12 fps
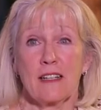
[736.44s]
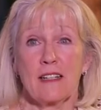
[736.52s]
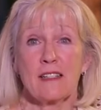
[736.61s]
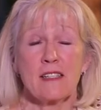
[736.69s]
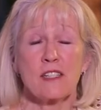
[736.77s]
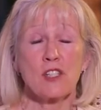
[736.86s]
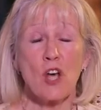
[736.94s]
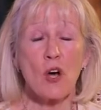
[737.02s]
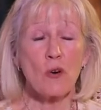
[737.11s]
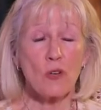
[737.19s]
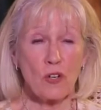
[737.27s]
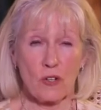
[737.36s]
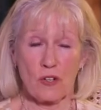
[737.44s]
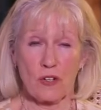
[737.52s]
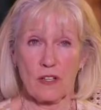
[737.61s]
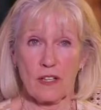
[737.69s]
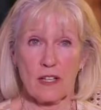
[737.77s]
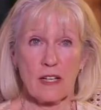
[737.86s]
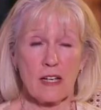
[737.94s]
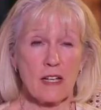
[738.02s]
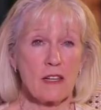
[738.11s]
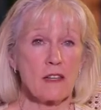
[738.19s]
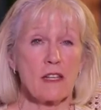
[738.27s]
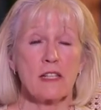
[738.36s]
it's so good.
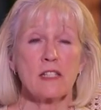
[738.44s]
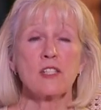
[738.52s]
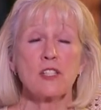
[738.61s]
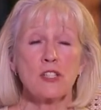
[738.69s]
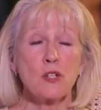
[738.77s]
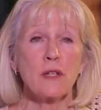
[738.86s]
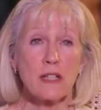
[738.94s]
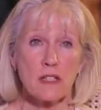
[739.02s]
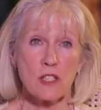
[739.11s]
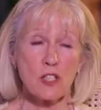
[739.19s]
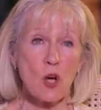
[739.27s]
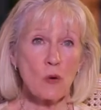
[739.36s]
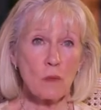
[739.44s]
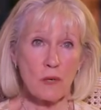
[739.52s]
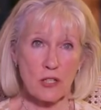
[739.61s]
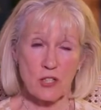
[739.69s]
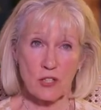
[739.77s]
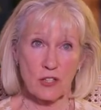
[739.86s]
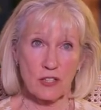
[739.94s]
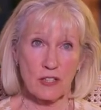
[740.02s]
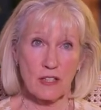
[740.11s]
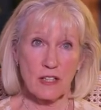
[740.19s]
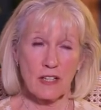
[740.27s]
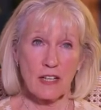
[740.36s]
It's doing so much
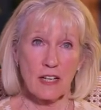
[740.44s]
good.